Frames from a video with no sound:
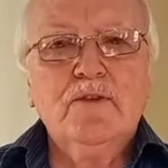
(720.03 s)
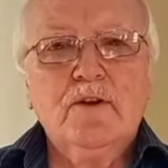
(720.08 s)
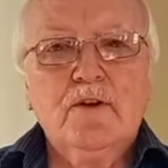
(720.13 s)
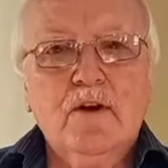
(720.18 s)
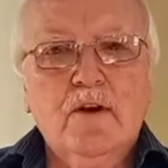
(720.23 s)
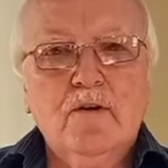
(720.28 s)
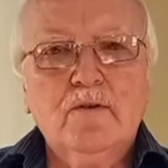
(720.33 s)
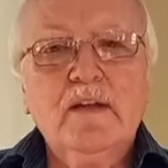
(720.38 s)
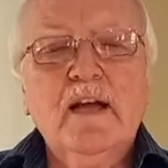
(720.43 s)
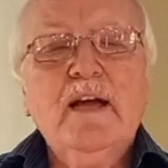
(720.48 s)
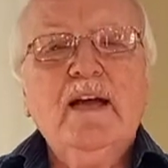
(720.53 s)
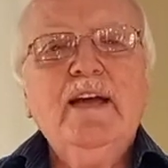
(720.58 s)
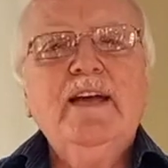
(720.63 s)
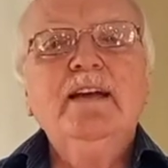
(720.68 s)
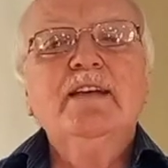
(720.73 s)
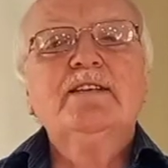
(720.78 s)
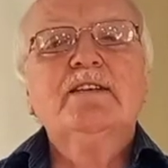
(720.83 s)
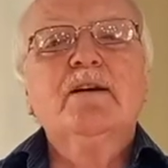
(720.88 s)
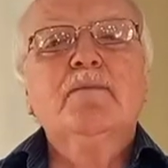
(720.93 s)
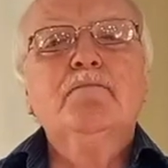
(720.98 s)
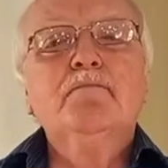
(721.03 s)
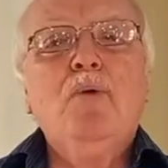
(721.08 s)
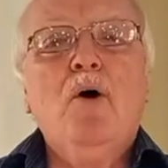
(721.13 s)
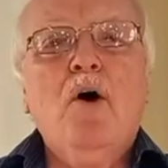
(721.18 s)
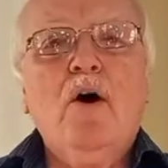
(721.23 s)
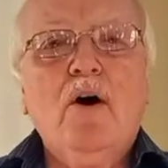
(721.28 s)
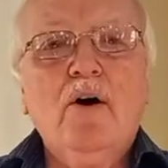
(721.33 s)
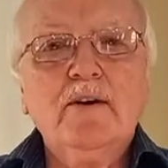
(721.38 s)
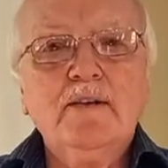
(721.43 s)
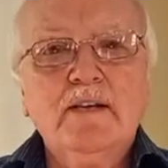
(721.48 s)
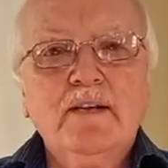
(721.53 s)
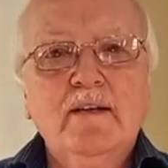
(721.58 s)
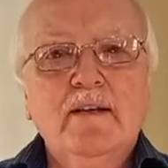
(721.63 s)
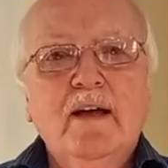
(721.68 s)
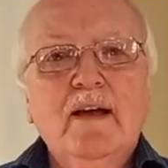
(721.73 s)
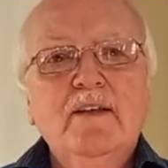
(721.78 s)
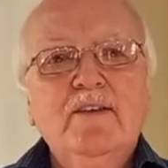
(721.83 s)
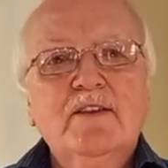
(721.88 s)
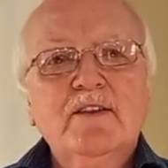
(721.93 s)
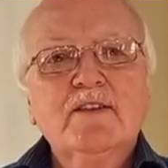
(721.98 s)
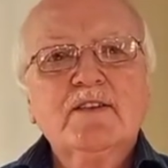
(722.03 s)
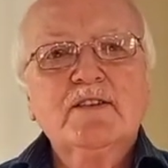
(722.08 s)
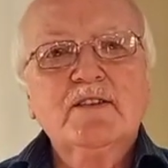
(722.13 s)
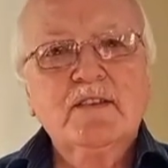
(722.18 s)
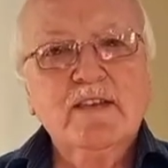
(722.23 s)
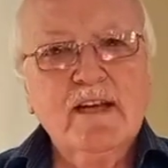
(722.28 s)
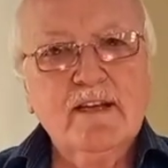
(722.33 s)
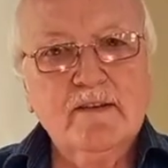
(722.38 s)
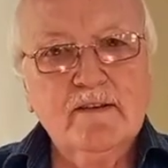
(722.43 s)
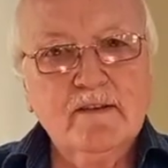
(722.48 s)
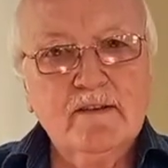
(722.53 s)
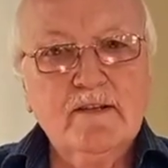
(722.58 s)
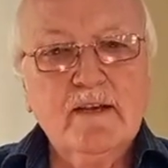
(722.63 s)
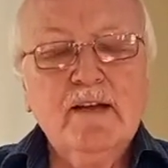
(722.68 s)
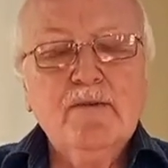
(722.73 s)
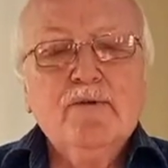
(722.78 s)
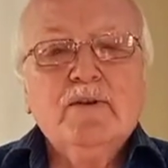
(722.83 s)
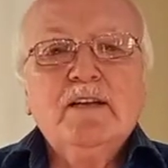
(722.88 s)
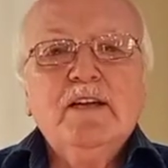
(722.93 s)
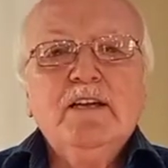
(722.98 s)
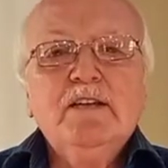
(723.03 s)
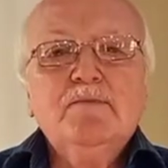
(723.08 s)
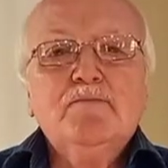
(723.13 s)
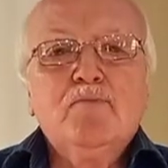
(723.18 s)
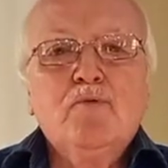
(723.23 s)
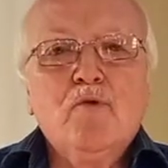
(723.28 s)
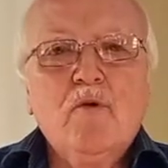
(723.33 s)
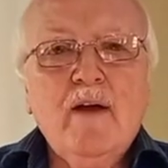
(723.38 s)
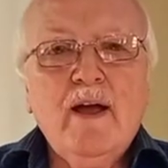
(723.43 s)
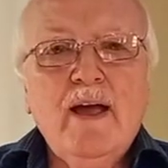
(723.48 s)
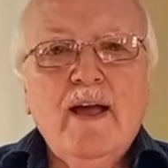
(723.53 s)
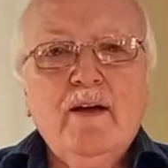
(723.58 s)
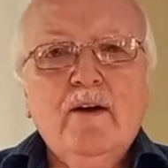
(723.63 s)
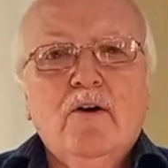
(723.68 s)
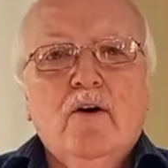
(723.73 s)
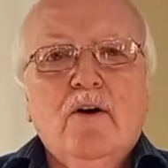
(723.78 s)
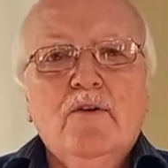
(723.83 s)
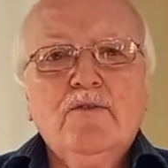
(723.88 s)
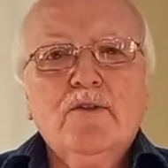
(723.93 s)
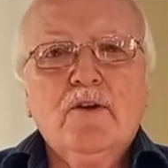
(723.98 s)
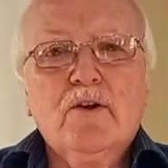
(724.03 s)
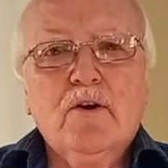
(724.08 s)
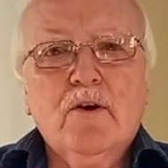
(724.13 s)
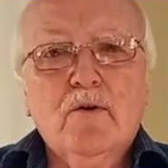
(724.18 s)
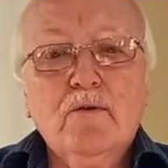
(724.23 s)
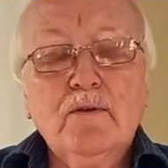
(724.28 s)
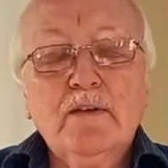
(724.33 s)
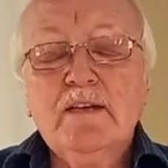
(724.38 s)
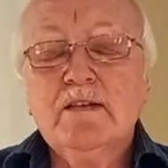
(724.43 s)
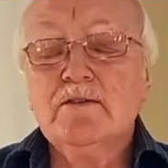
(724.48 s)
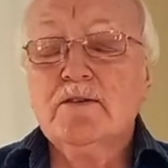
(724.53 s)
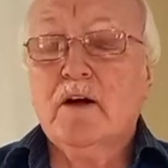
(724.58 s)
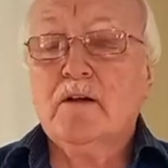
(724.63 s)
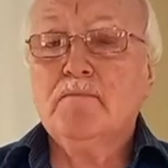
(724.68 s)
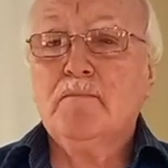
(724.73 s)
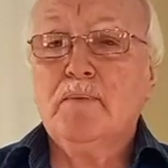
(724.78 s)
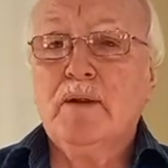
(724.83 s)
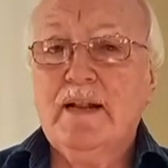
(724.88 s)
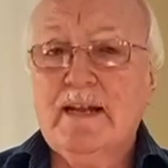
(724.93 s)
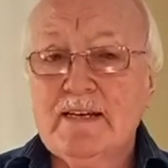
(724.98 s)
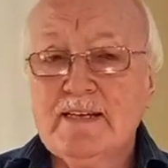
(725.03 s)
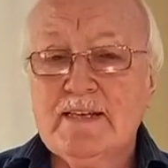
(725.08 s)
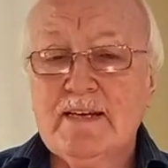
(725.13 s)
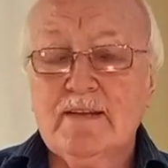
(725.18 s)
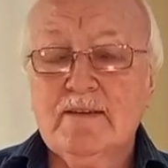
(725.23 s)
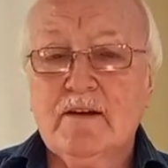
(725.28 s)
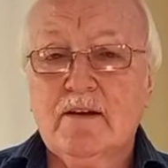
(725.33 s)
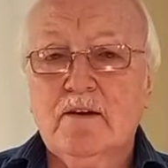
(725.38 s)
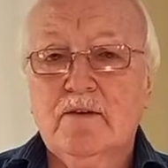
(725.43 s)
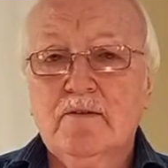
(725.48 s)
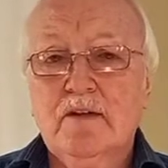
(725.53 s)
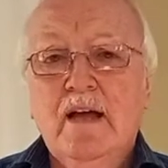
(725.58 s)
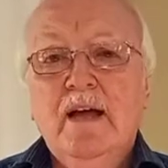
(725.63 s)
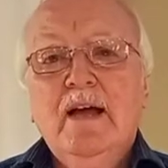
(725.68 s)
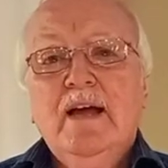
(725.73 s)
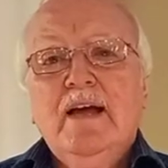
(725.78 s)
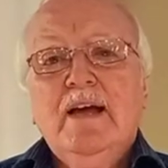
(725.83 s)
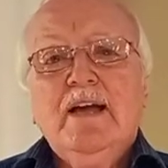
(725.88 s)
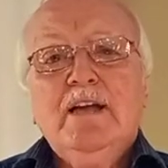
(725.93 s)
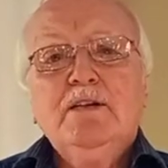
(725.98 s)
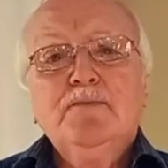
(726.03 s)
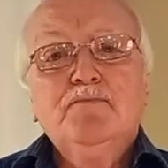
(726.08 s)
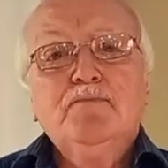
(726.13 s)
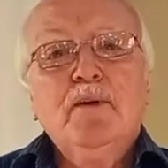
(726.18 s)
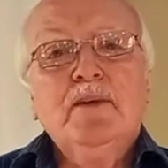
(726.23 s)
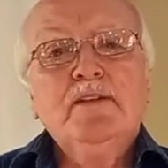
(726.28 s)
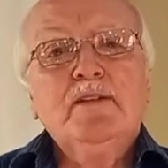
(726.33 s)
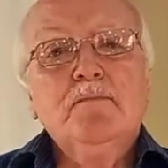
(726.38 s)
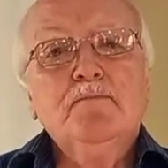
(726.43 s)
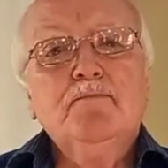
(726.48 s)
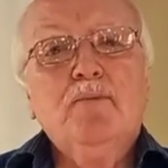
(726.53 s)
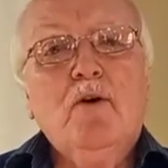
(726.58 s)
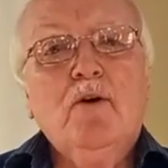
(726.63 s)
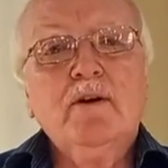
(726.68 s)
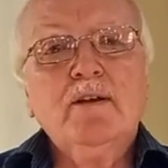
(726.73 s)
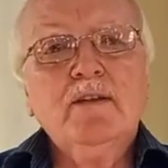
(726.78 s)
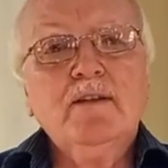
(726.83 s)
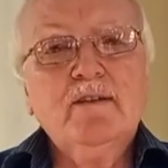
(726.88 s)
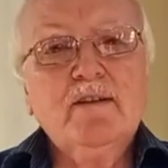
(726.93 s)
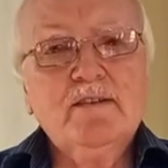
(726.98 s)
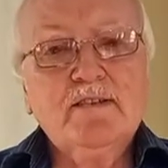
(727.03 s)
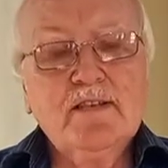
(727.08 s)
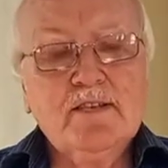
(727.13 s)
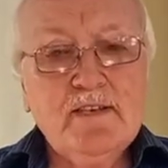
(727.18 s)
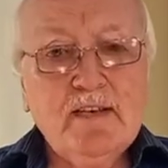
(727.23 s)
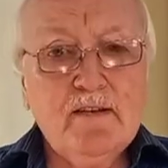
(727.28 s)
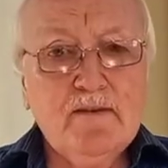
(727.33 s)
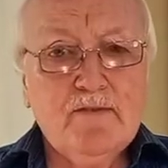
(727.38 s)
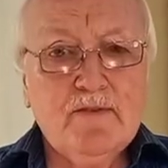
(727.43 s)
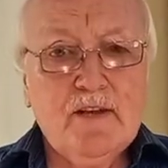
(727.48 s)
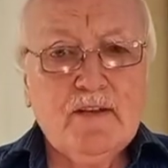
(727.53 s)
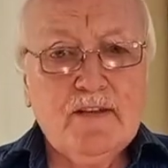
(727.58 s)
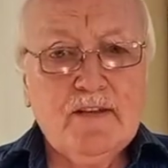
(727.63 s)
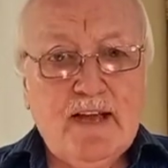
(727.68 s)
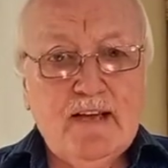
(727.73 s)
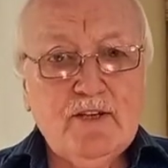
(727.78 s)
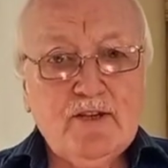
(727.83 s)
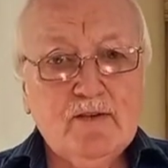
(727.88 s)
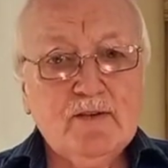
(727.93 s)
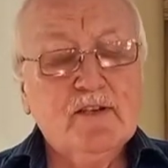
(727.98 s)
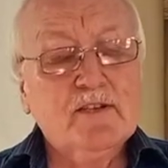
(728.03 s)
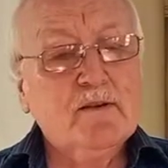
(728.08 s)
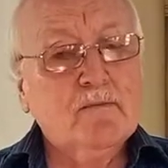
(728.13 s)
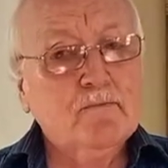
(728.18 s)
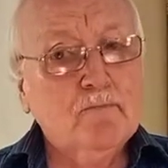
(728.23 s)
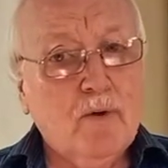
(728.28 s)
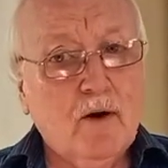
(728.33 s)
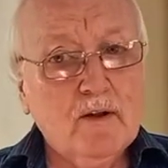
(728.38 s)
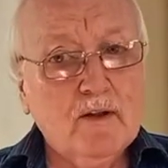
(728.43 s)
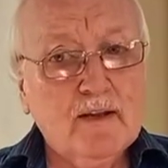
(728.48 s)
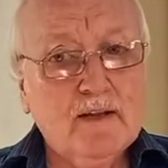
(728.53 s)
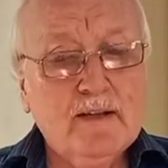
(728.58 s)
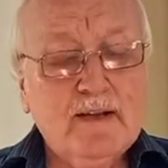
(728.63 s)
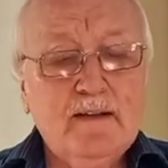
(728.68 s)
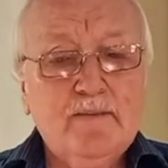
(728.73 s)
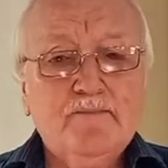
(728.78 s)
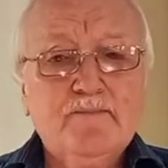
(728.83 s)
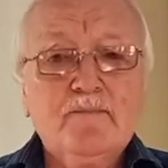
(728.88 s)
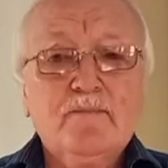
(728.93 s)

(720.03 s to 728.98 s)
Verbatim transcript: goat, he is imparting the sins. When he's praying on the goat, he's not blessing the goat, he's, he's imparting the sin of the nation symbolically